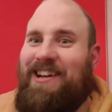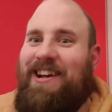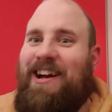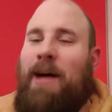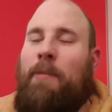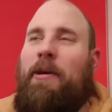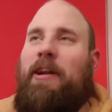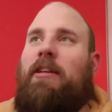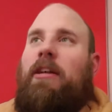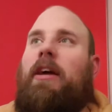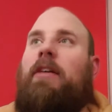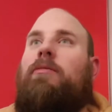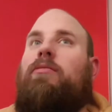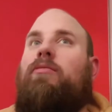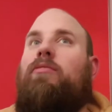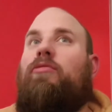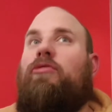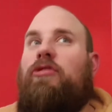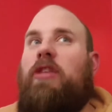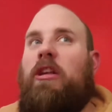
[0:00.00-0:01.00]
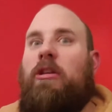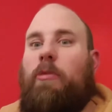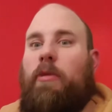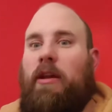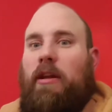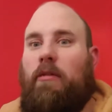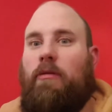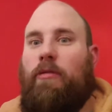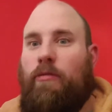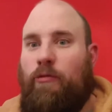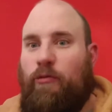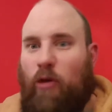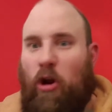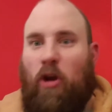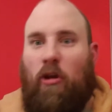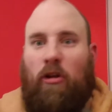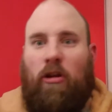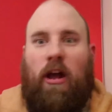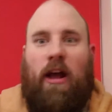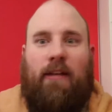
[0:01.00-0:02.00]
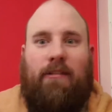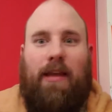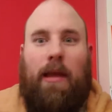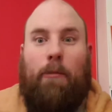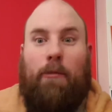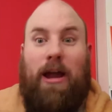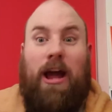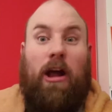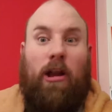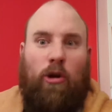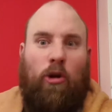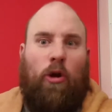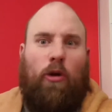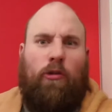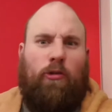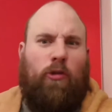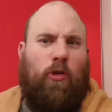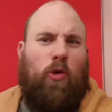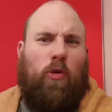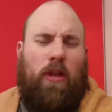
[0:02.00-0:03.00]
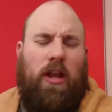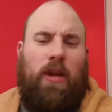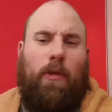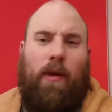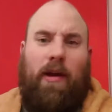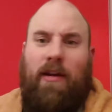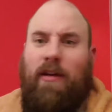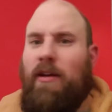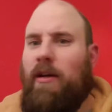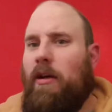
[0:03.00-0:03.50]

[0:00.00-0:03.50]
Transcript: I mean, like, genuinely throw the lightsaber out. It looks cool anyway.